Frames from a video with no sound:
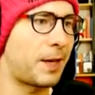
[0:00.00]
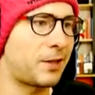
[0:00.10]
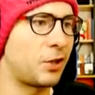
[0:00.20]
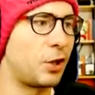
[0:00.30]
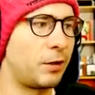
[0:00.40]

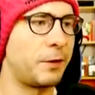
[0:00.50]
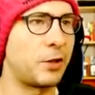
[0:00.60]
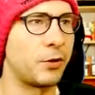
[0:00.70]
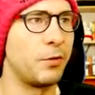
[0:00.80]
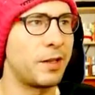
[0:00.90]
That's a Dolby
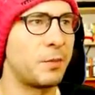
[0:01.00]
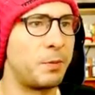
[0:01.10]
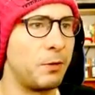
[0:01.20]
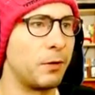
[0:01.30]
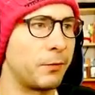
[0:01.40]
crew. That's
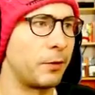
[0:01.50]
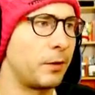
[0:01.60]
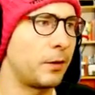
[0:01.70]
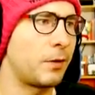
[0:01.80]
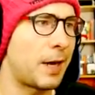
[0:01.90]

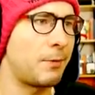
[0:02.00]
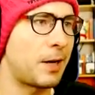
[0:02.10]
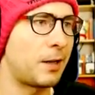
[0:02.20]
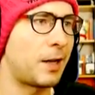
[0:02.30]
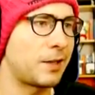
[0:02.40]
beautiful. Okay, we
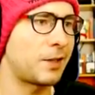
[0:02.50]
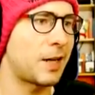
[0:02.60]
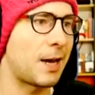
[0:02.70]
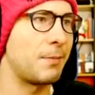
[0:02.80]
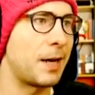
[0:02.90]
got lots of
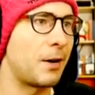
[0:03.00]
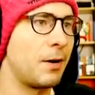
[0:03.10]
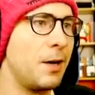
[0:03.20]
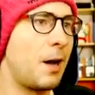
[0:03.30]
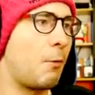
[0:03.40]
time now.